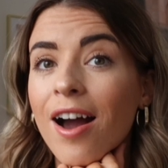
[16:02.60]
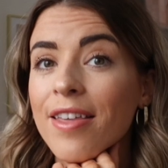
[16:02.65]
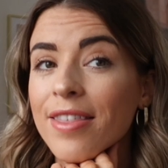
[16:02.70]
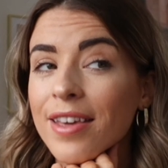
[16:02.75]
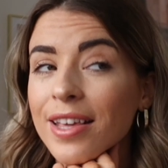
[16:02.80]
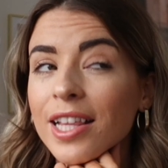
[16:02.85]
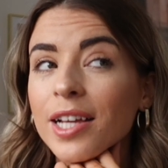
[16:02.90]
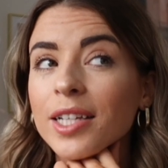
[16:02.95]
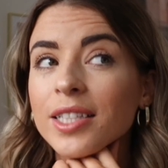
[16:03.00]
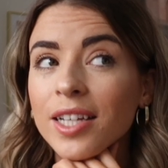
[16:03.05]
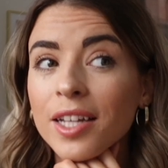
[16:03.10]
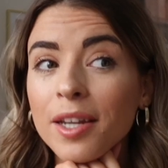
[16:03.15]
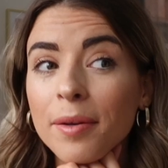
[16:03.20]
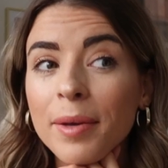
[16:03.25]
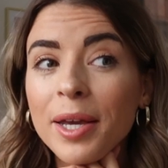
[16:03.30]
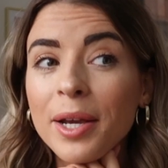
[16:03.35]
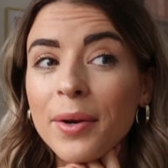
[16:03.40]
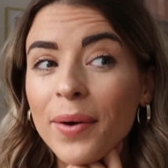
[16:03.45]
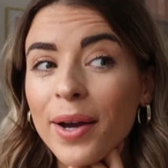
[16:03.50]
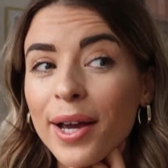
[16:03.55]
I think there's going
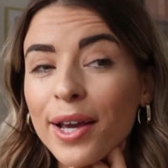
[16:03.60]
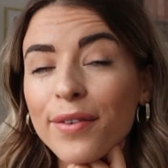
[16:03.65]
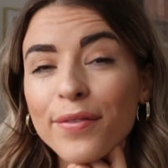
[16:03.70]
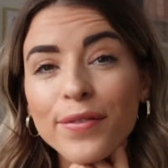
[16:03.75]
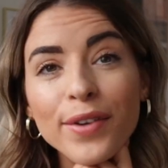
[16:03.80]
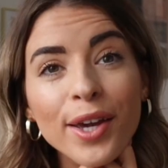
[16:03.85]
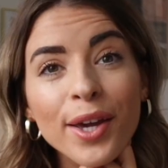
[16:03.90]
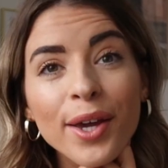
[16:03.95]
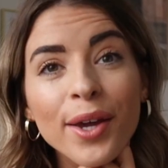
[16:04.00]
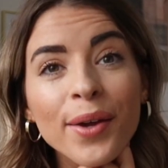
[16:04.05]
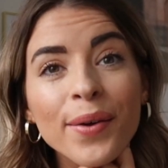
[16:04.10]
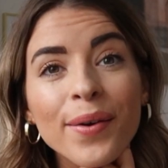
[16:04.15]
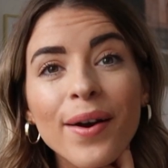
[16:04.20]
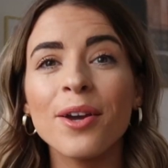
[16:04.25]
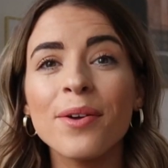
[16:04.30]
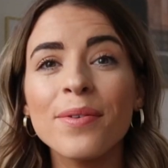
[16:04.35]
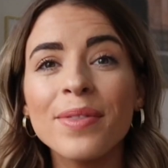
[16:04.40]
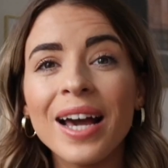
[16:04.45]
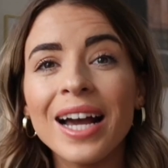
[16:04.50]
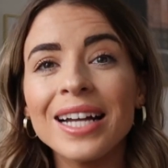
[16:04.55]
to be quite a few.
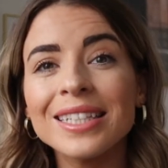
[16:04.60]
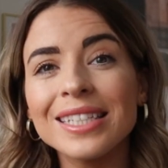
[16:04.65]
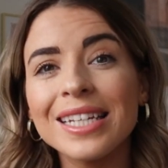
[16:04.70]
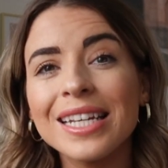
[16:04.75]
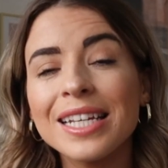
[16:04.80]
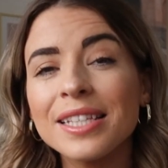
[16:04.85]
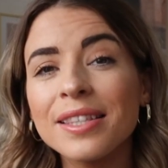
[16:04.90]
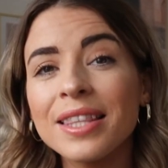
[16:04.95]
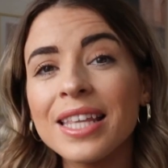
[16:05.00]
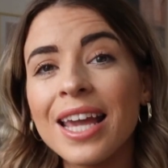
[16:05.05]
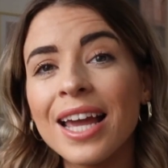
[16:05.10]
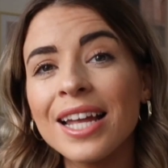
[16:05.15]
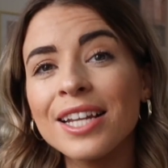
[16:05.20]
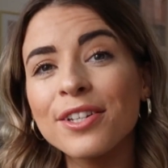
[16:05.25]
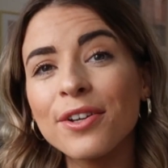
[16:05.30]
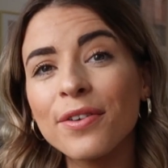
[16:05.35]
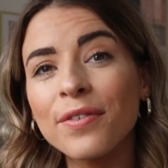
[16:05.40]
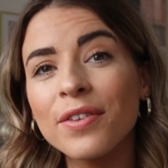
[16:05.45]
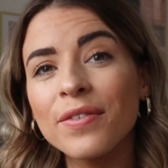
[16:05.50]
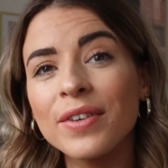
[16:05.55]
So that is the
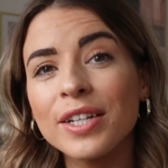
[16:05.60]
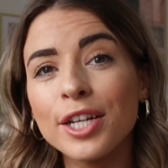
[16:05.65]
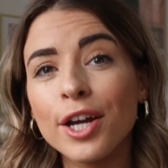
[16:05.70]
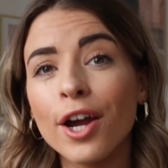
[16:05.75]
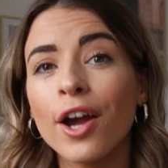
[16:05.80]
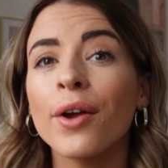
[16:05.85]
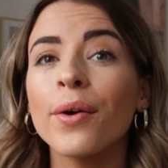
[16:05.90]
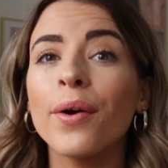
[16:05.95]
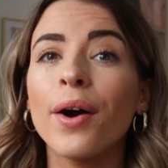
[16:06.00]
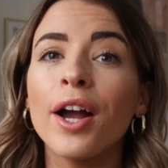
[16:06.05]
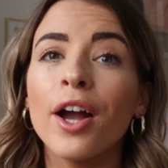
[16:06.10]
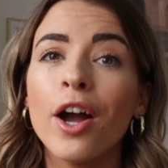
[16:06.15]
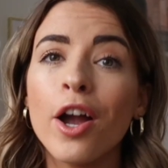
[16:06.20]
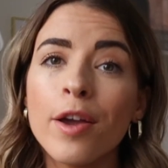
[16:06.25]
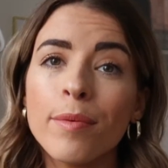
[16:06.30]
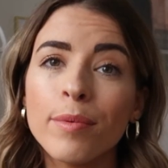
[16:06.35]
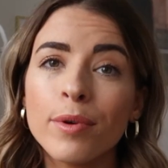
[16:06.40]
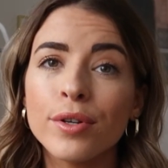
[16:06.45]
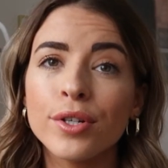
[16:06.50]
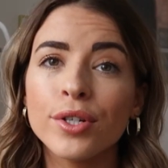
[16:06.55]
end of the video. I
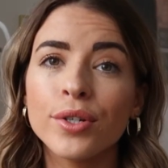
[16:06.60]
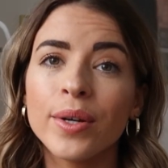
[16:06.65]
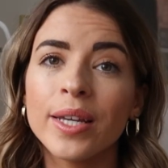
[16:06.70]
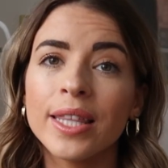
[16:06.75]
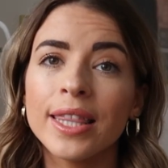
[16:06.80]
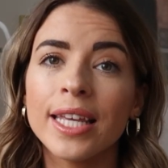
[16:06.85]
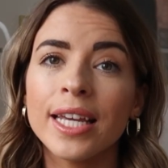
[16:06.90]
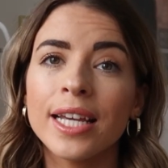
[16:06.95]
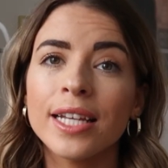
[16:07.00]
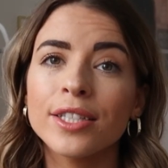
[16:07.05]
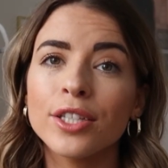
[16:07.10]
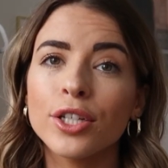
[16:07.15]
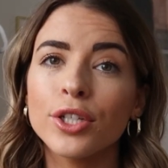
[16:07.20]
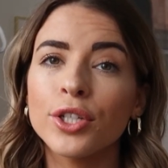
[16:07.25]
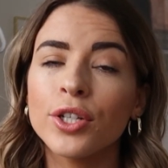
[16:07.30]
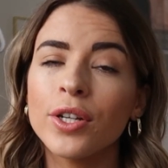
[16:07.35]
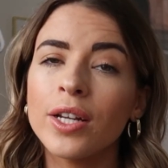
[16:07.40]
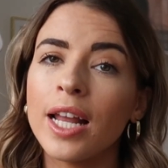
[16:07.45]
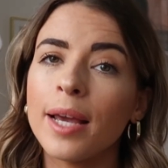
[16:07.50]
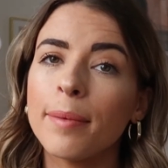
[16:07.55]
hope you enjoyed this.
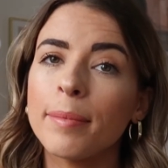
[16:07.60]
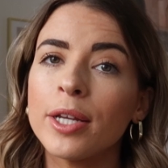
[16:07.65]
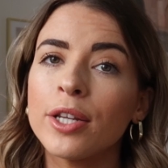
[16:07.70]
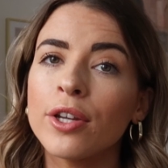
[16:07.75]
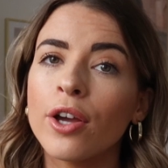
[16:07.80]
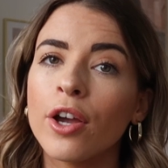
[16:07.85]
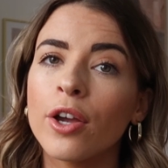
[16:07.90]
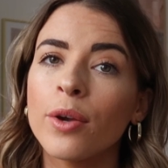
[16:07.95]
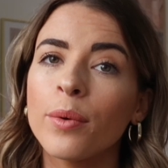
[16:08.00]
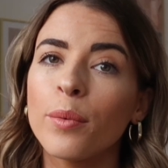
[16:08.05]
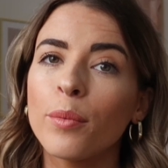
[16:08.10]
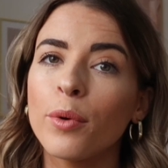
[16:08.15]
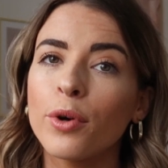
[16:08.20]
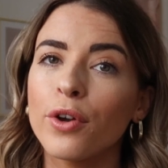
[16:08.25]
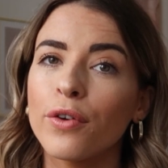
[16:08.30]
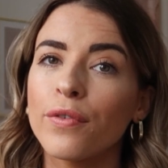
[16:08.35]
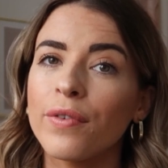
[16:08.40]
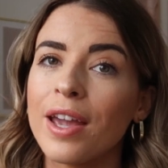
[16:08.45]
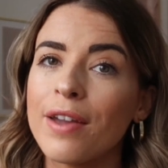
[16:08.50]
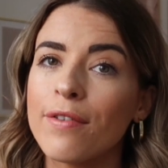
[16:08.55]
Do let me know
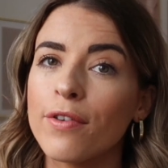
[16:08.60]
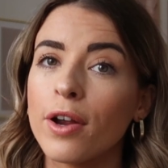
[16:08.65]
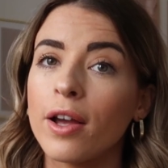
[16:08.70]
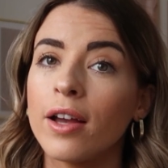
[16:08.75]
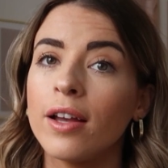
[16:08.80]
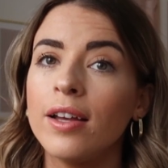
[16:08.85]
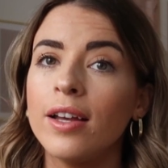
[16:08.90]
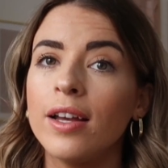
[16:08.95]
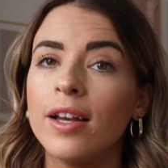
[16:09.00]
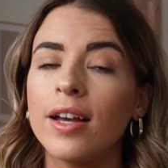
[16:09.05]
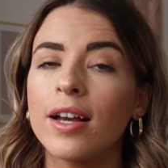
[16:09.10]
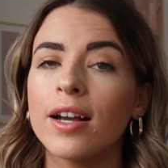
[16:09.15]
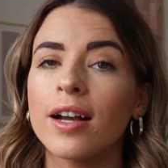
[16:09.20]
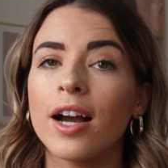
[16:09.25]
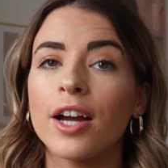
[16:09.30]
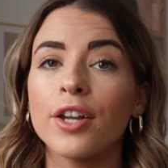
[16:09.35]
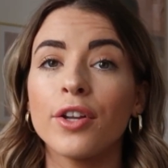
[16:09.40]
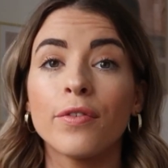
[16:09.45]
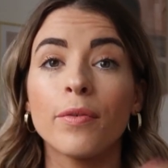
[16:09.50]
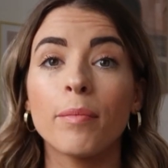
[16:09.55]
what your favorite
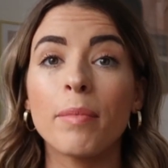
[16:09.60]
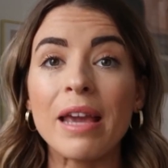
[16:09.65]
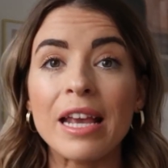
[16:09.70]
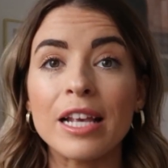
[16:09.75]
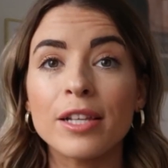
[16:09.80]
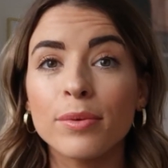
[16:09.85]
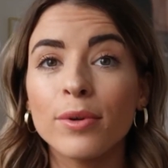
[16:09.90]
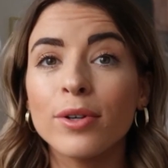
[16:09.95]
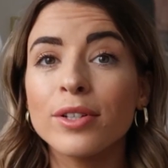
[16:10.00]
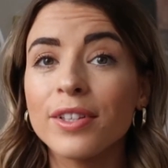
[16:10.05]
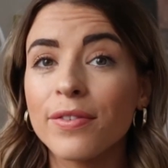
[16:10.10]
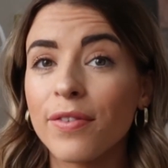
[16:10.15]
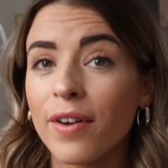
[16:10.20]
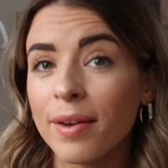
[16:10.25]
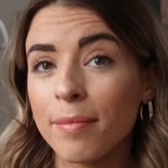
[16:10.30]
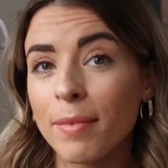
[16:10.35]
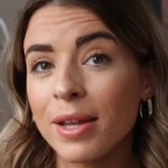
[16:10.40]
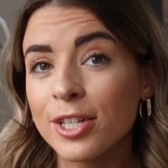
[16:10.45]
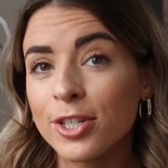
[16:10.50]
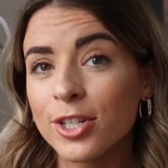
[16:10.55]
kind of piece was, if
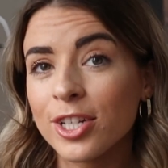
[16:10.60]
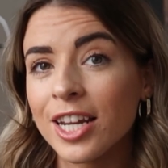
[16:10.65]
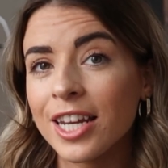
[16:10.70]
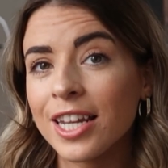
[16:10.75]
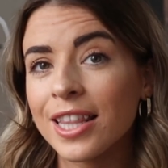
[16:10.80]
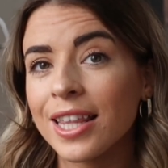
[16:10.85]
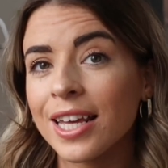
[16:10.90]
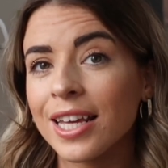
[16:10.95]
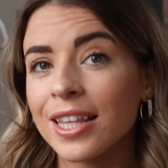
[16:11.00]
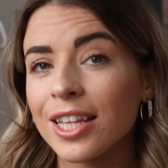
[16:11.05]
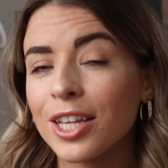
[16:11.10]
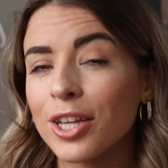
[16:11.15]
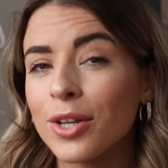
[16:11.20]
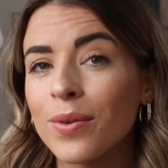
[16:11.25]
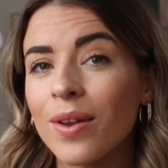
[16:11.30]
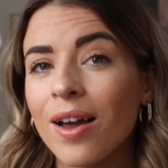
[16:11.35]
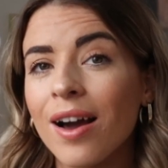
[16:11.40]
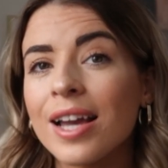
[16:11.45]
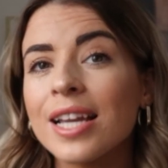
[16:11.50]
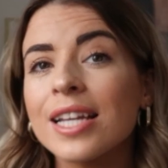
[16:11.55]
I mentioned anything that
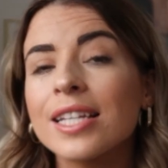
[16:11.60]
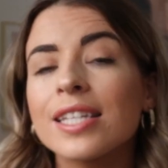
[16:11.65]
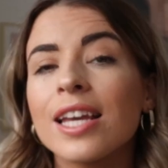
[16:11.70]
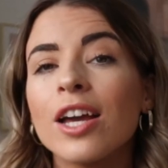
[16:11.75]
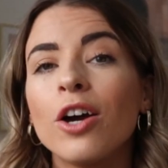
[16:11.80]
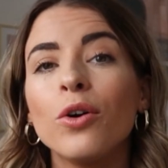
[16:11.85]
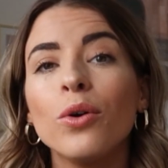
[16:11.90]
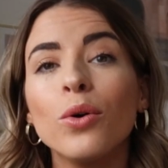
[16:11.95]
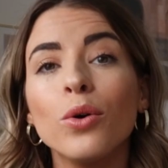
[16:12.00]
you liked.